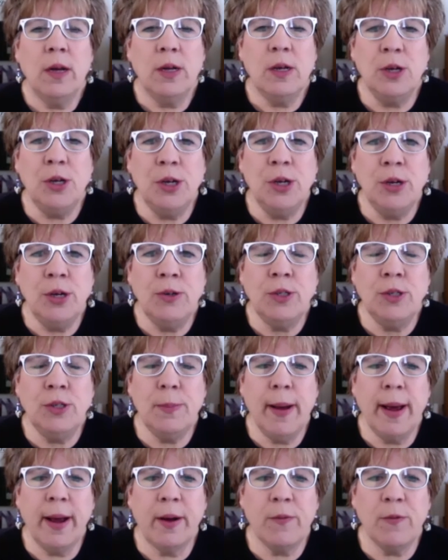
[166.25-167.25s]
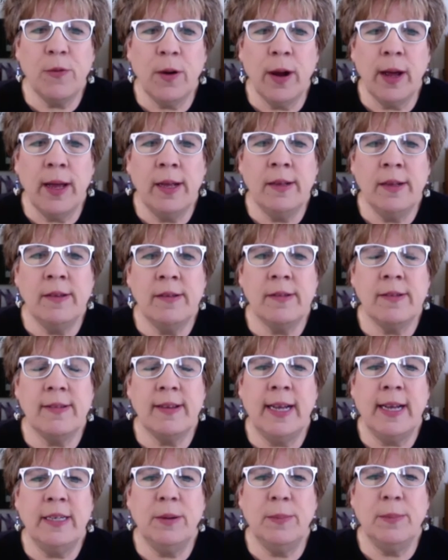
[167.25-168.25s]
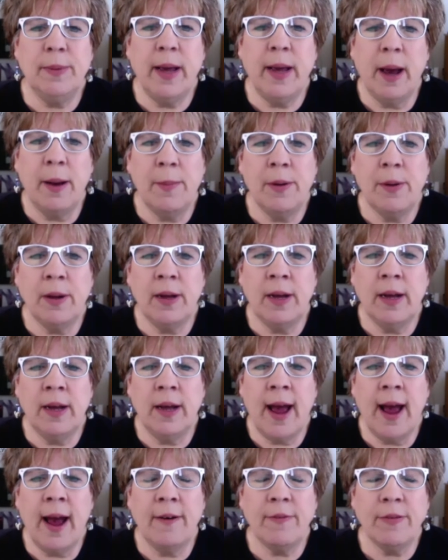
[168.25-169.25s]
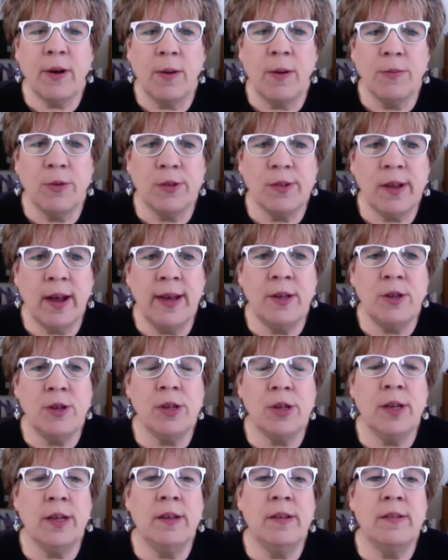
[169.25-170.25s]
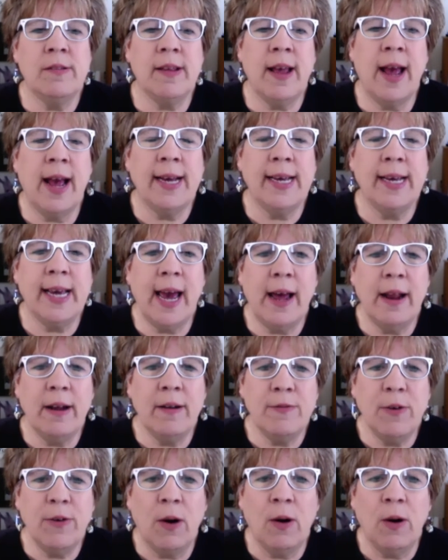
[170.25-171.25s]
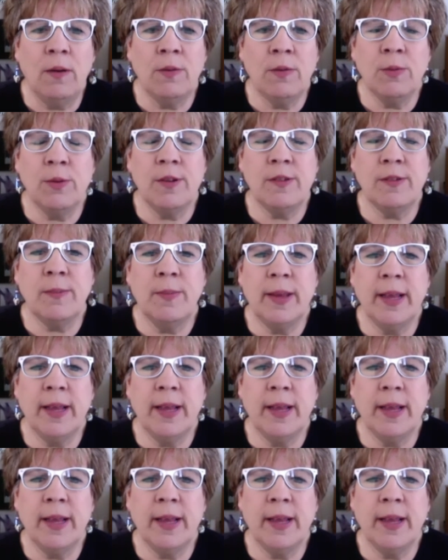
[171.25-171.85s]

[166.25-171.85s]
you to make friends and to be able to have conversations and get involved with some